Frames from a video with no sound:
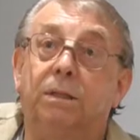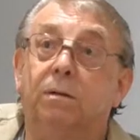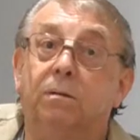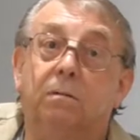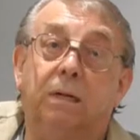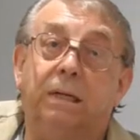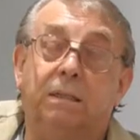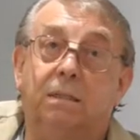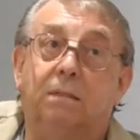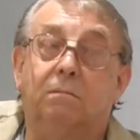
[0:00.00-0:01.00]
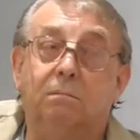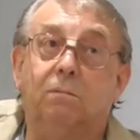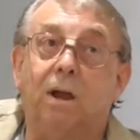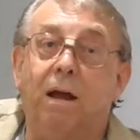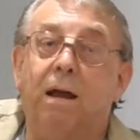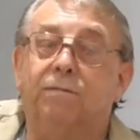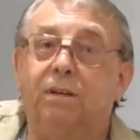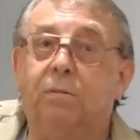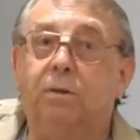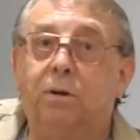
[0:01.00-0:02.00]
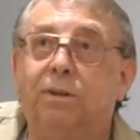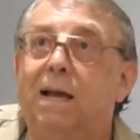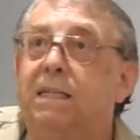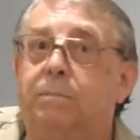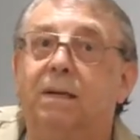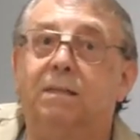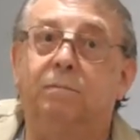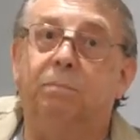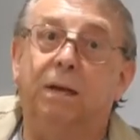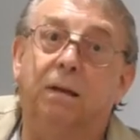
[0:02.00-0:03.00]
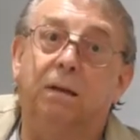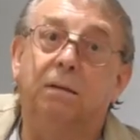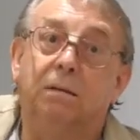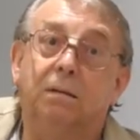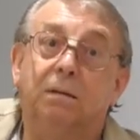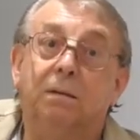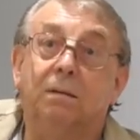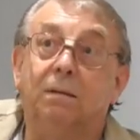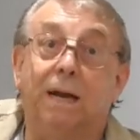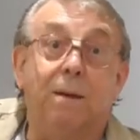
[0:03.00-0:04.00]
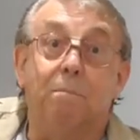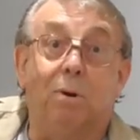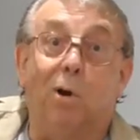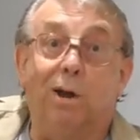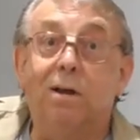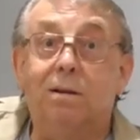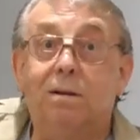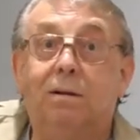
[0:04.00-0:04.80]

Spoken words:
So I have to deal with all the aspects of being an employer.